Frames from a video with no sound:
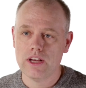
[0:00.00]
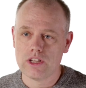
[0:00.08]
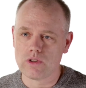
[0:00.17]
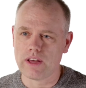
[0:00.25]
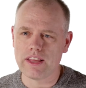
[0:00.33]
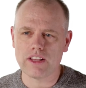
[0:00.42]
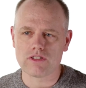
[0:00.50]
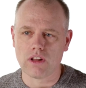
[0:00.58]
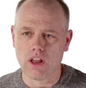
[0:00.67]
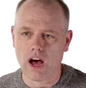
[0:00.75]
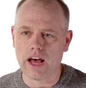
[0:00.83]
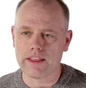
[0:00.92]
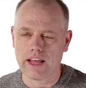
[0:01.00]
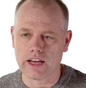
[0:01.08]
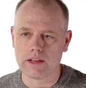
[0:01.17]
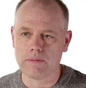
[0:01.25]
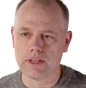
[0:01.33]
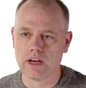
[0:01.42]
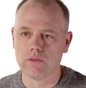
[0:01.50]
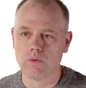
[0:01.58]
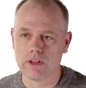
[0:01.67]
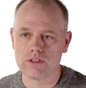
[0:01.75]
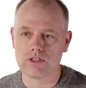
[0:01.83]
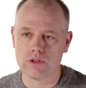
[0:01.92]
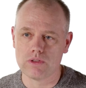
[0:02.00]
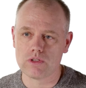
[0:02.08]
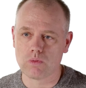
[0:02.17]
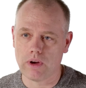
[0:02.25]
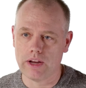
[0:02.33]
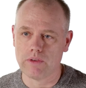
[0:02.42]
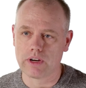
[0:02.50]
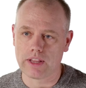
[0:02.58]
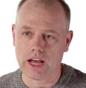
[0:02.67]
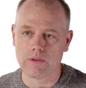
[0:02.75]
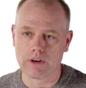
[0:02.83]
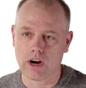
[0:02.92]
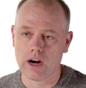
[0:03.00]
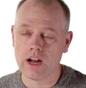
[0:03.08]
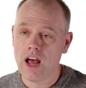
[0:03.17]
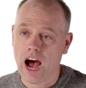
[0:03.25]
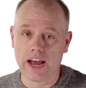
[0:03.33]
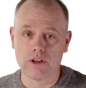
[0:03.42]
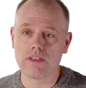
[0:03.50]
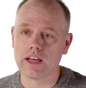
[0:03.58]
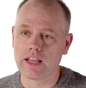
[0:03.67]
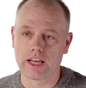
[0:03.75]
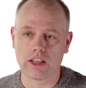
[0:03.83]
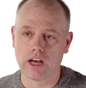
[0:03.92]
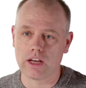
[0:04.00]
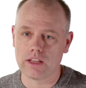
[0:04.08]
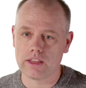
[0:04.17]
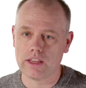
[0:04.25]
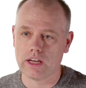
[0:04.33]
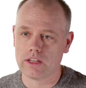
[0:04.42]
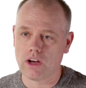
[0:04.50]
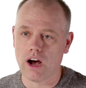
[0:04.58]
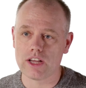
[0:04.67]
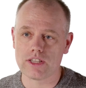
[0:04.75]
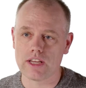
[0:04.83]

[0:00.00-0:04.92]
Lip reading: So I think there's a lot that can be done with students in that regard. I do think the cost